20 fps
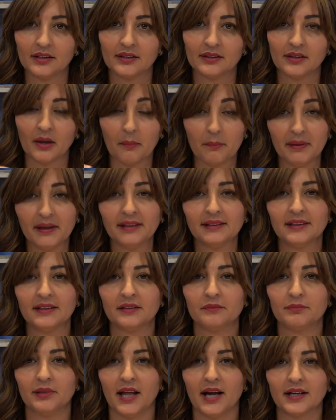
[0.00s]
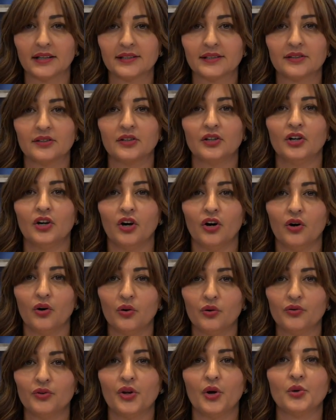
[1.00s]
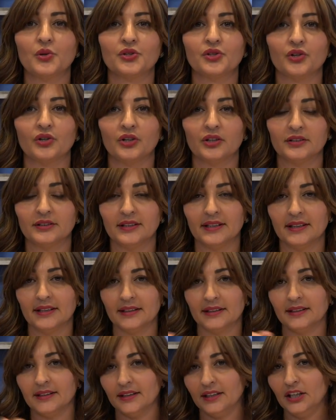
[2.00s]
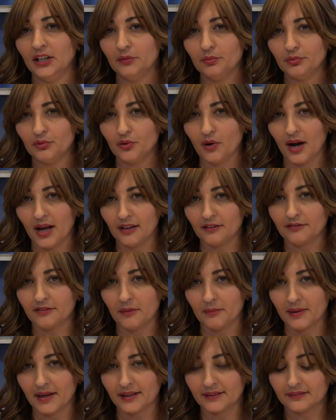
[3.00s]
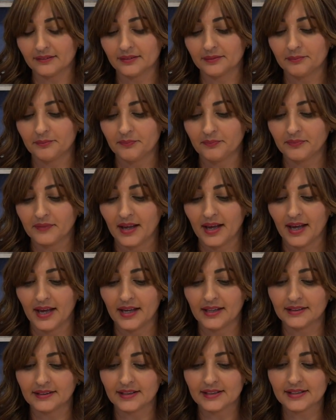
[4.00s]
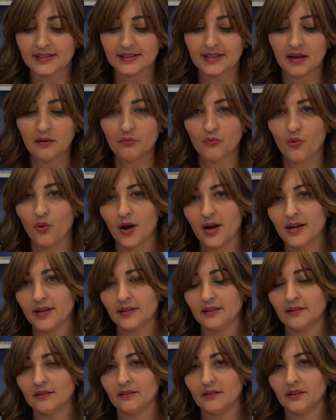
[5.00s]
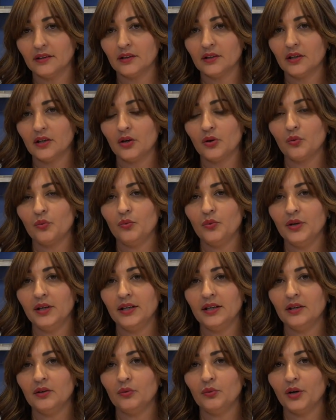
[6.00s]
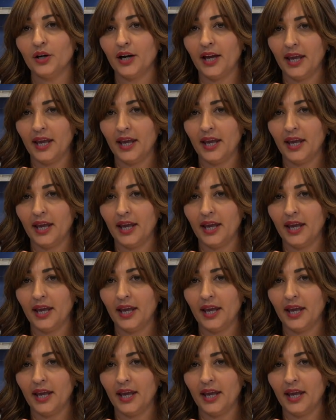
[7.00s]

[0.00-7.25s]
the building blocks, those are the Hebrew alphabet. And the same way we were